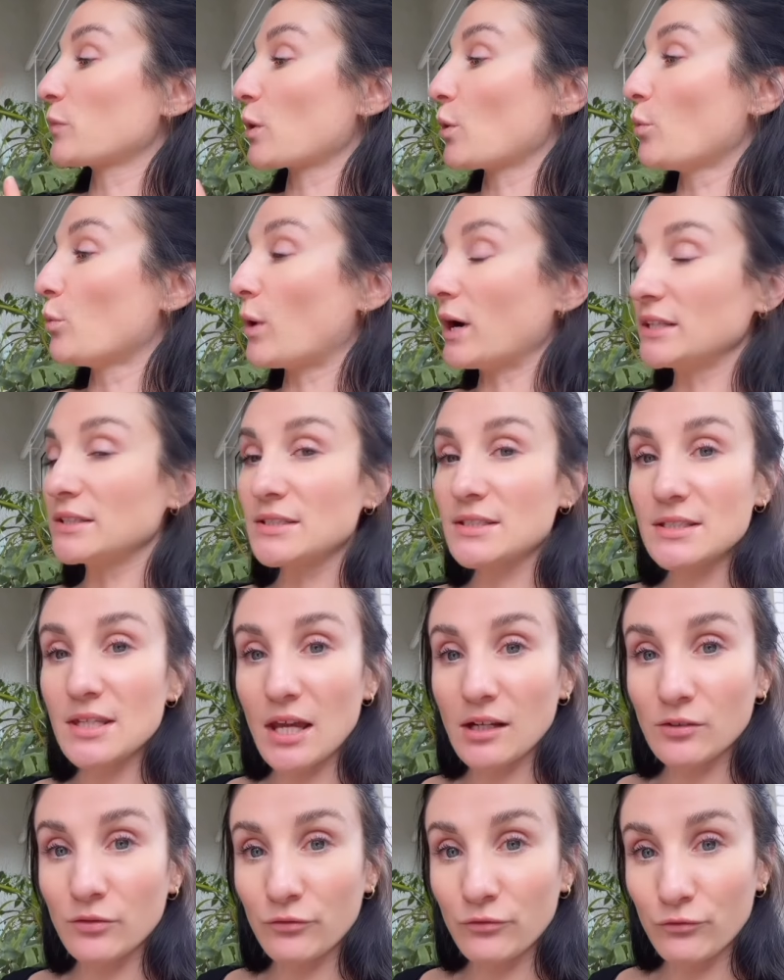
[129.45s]
Once
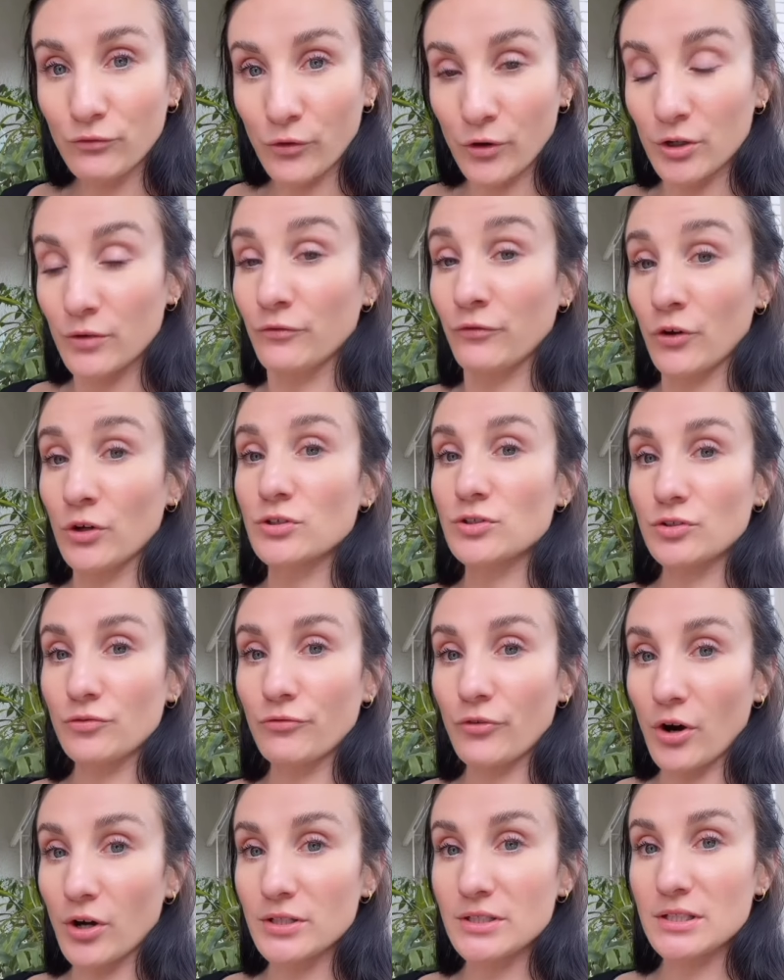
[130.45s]
that first
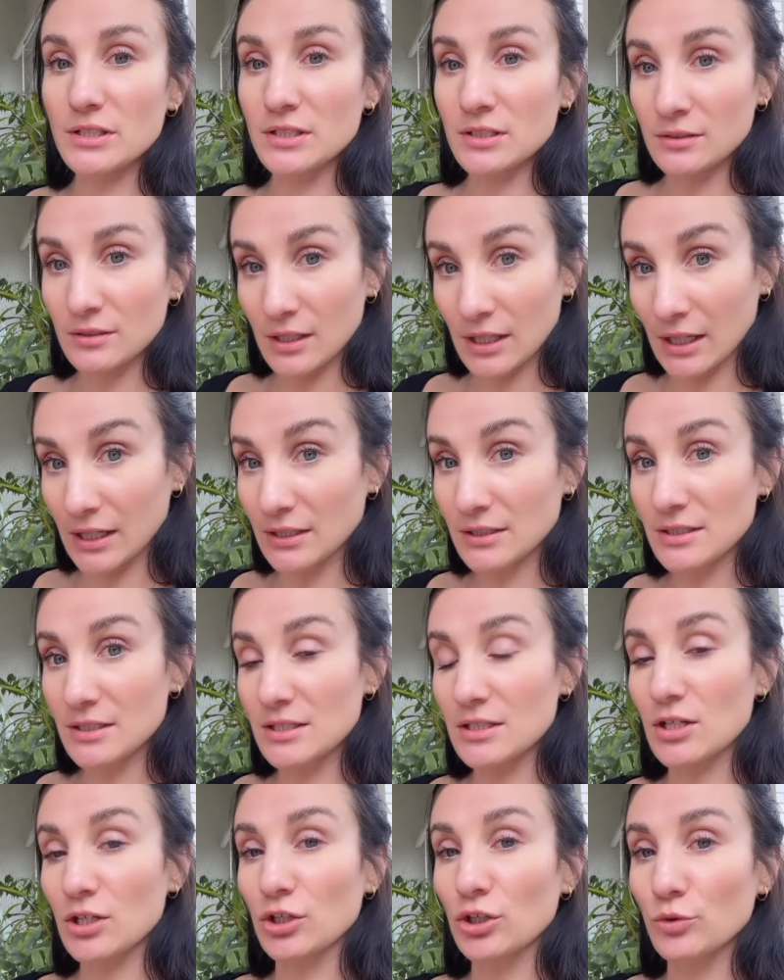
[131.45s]
frost
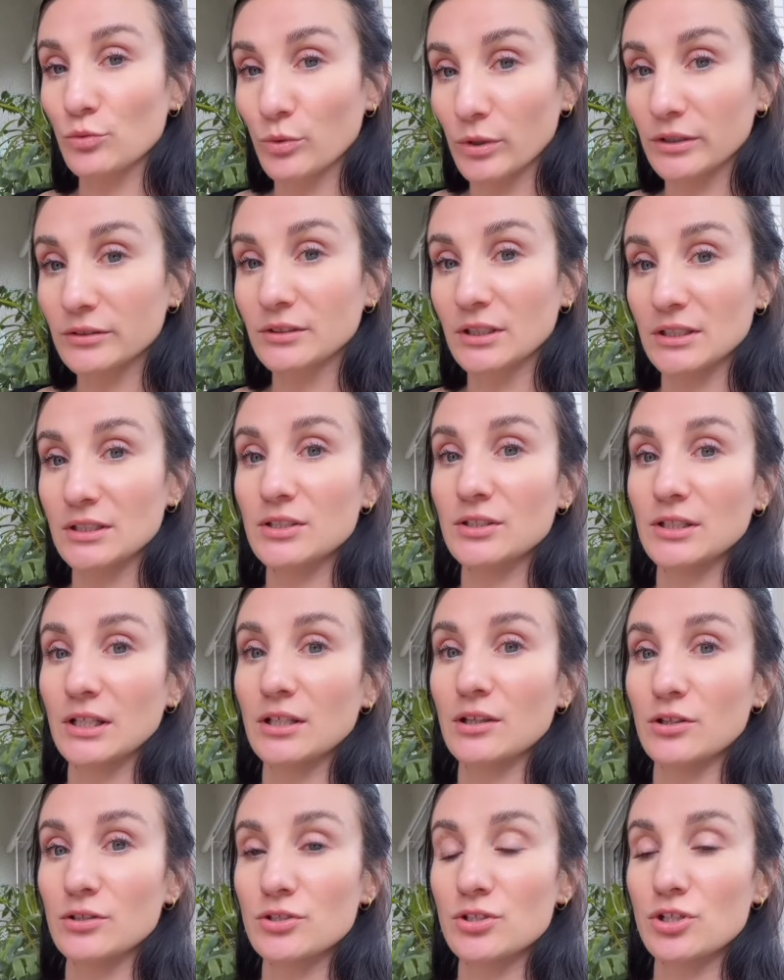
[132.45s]
hits, you will need to dig
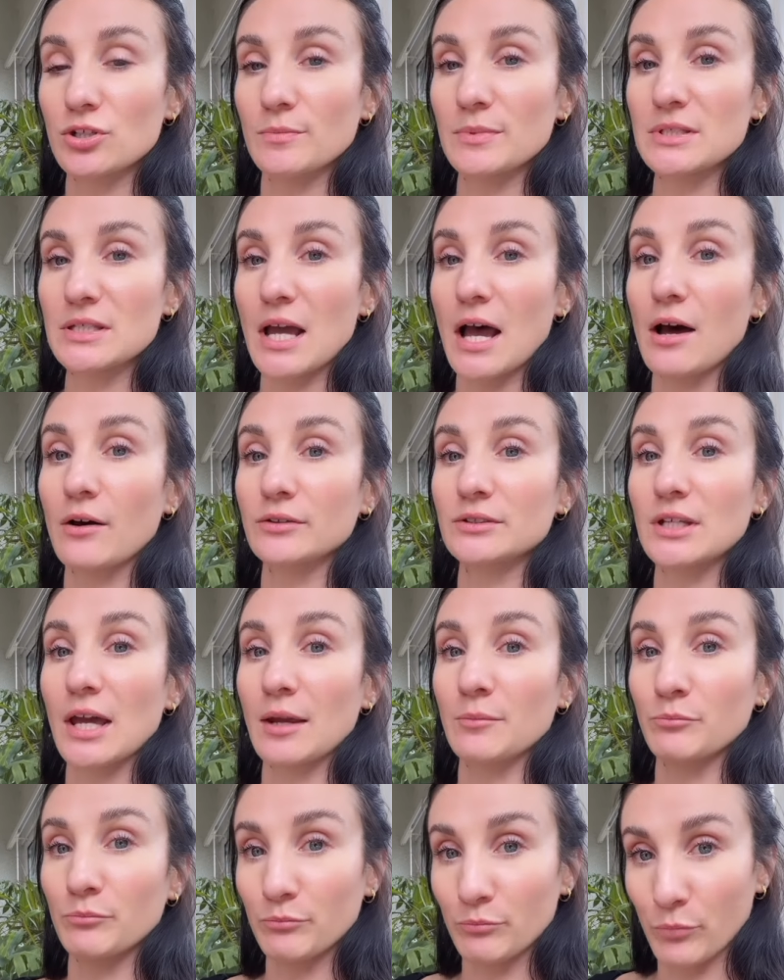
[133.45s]
those tubers out
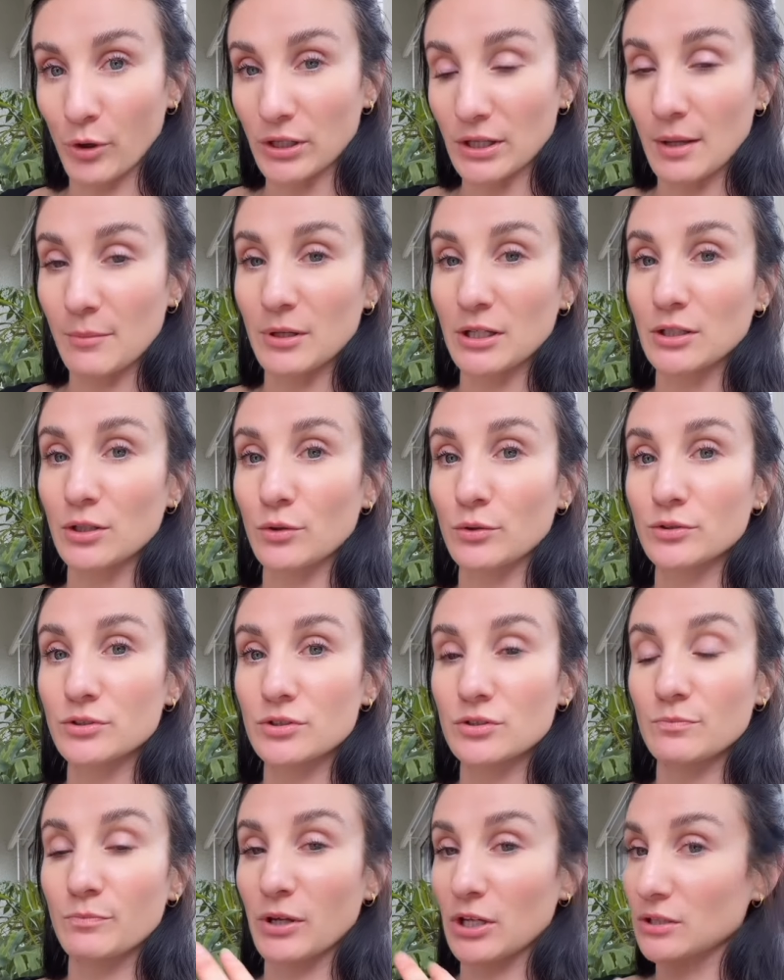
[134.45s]
and bring them
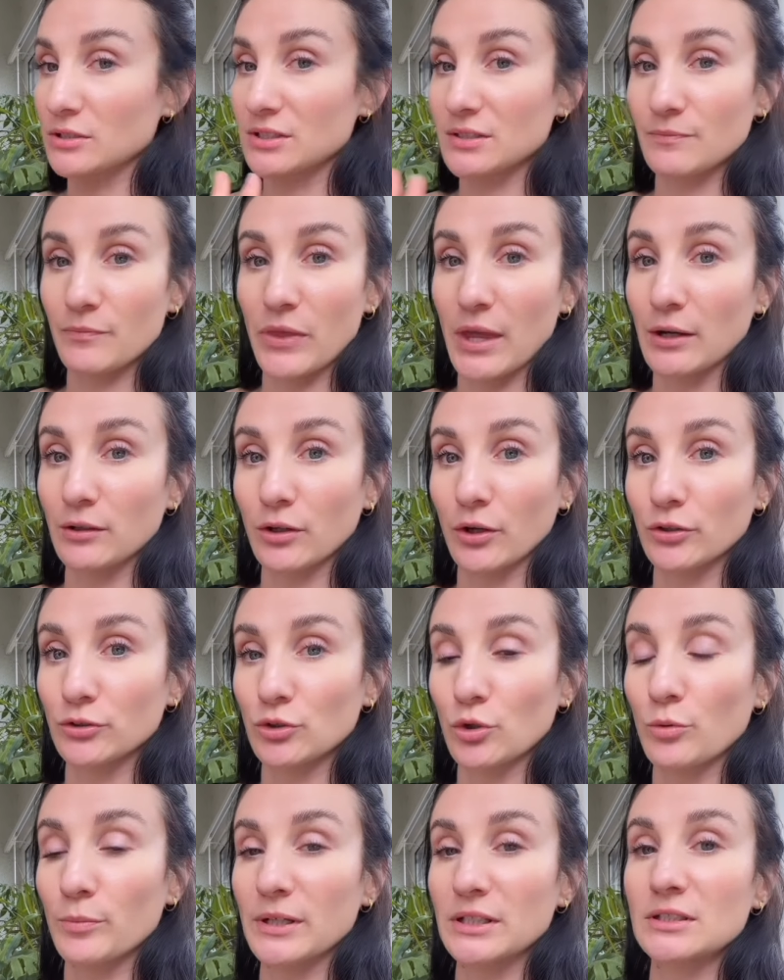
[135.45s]
indoors because they'll go
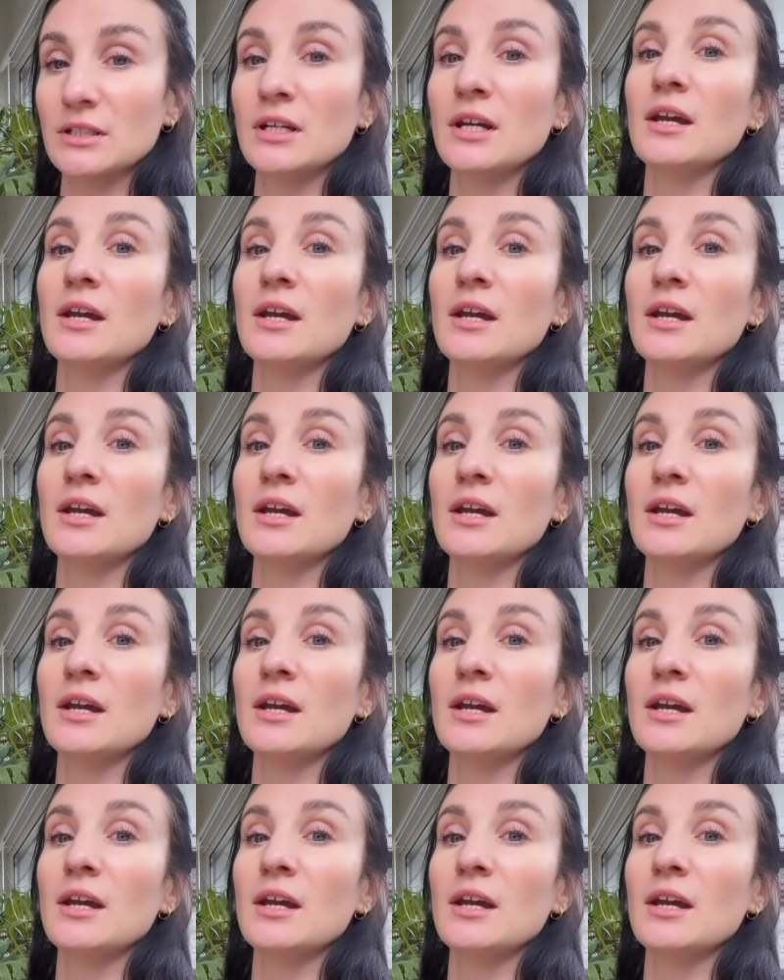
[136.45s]
dormant.